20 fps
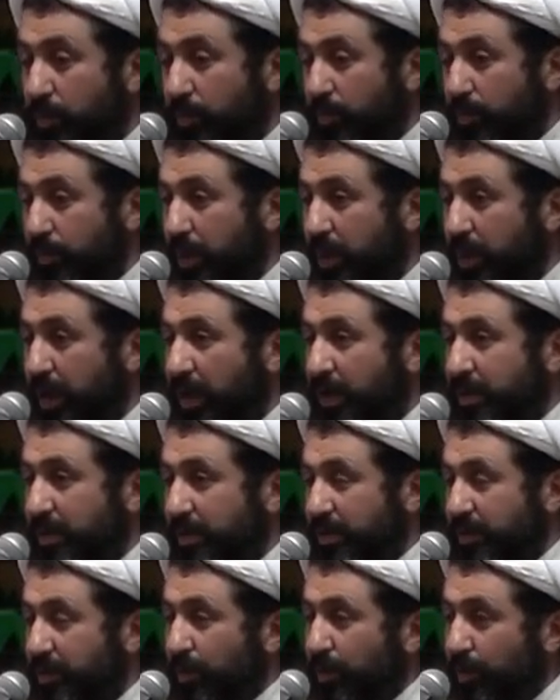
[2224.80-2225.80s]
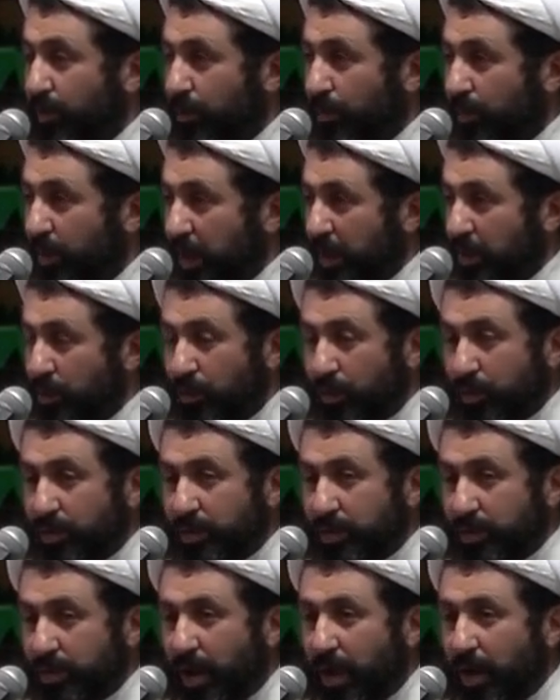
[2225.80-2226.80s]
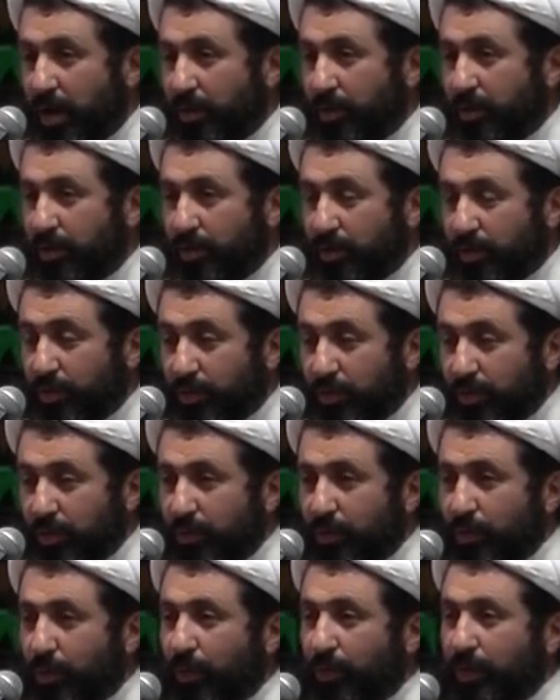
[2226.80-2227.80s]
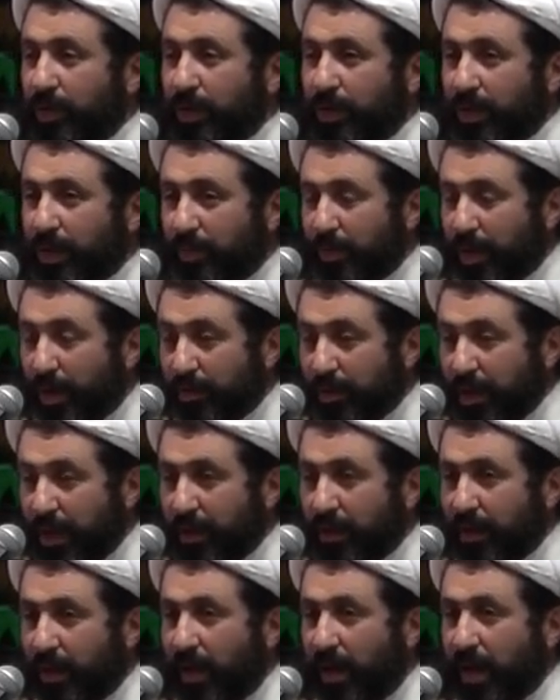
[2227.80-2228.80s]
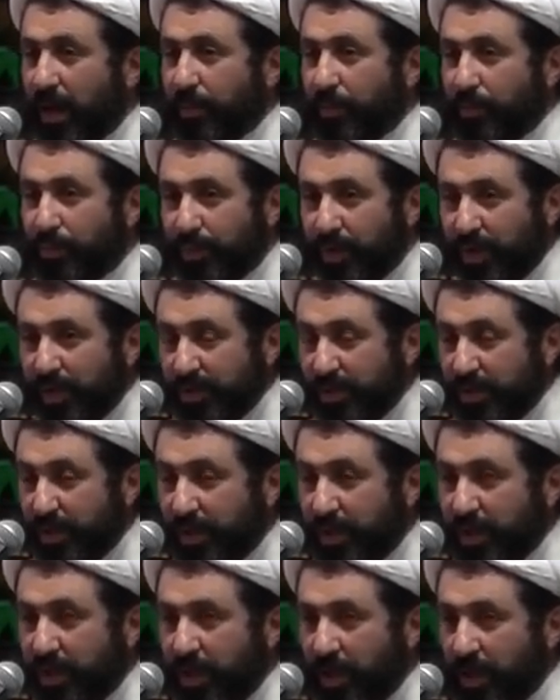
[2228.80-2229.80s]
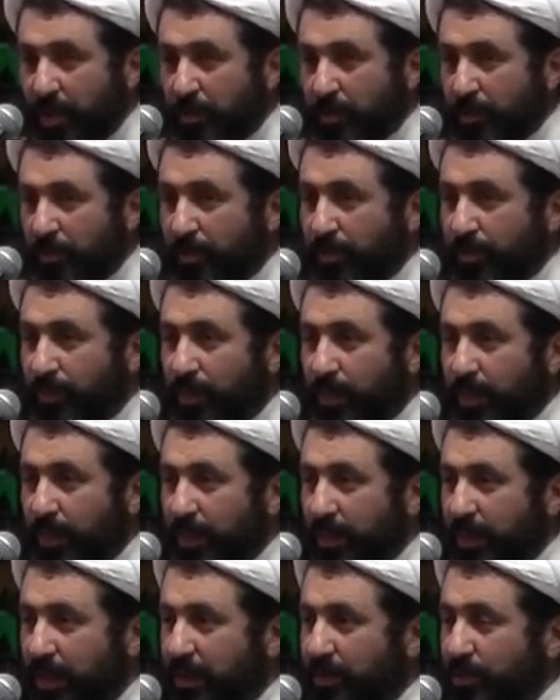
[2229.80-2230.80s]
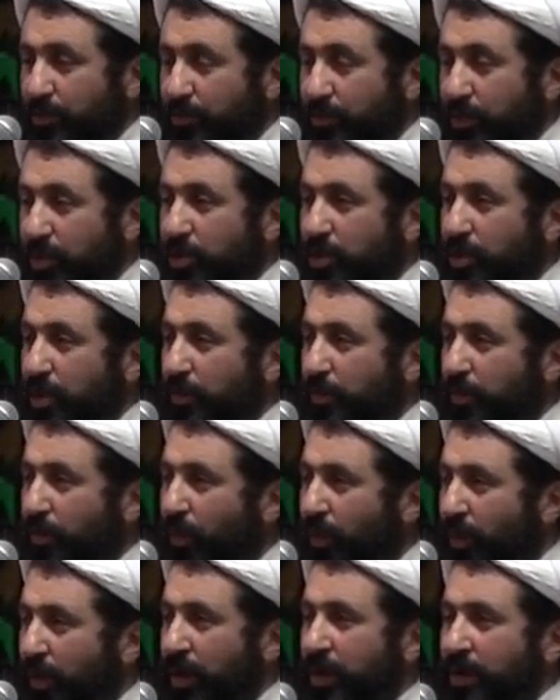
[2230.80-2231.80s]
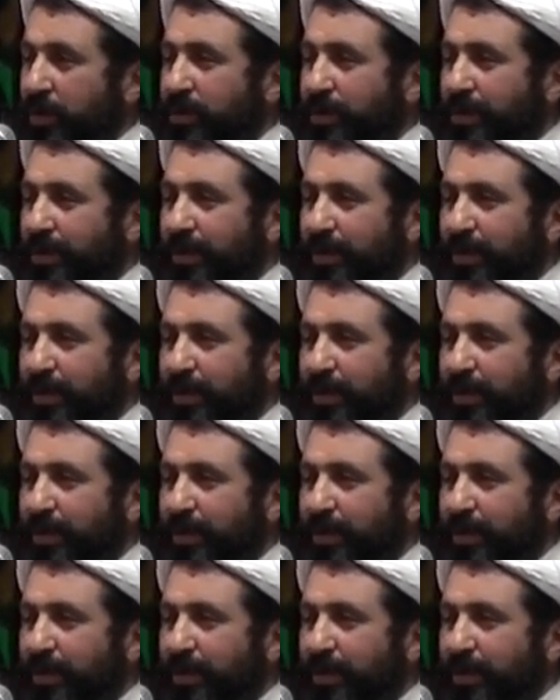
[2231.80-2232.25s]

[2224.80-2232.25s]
Because when you start talking about Allah and praising Him, then you reach the point